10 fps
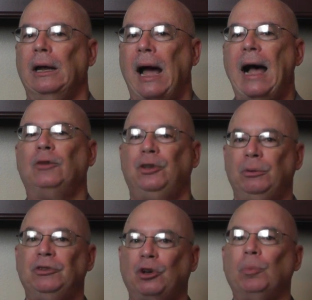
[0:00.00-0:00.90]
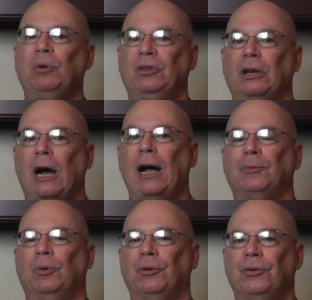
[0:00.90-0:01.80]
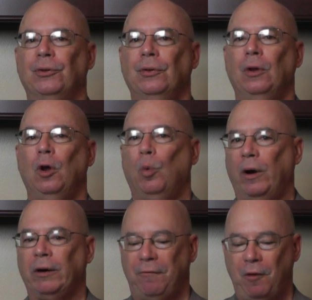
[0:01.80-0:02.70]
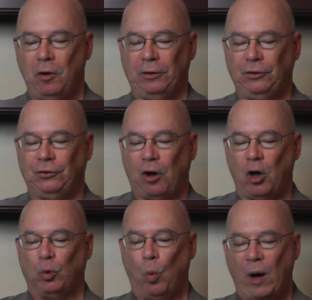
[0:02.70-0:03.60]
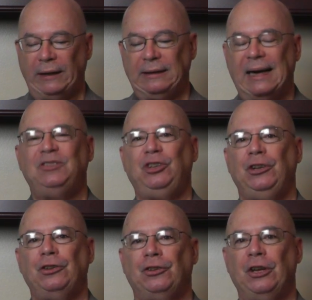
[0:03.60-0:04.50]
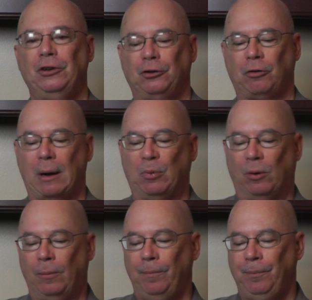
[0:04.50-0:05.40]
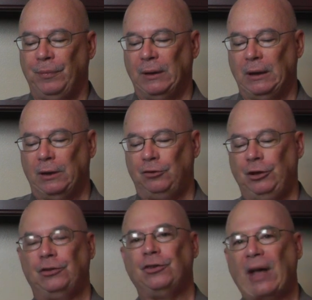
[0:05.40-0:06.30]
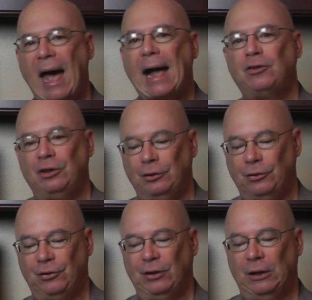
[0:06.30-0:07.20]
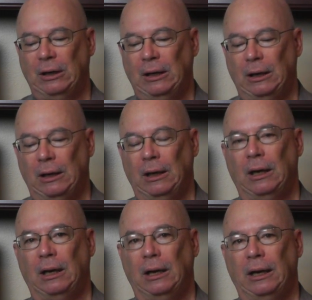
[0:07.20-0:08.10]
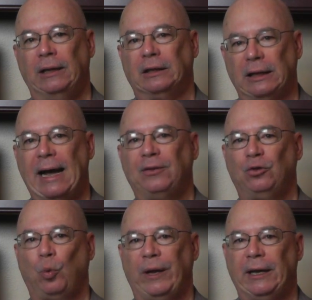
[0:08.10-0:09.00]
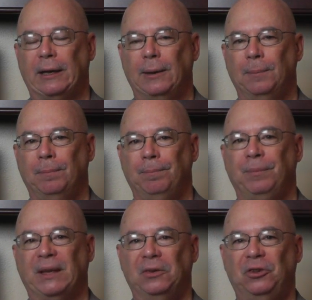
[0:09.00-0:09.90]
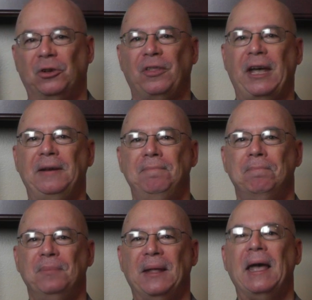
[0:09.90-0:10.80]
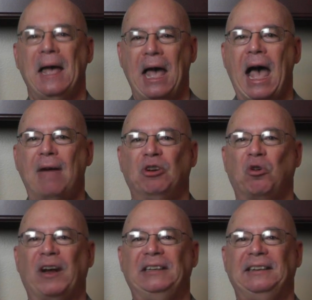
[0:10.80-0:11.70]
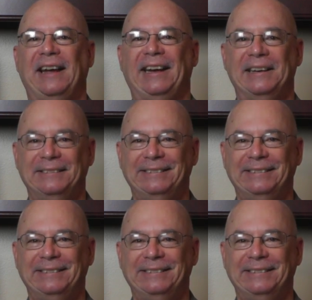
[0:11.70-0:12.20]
How to Interpret the Gospels, where he focuses on what got Jesus into trouble, Jesus' actions in the last week. Until then, have a great day.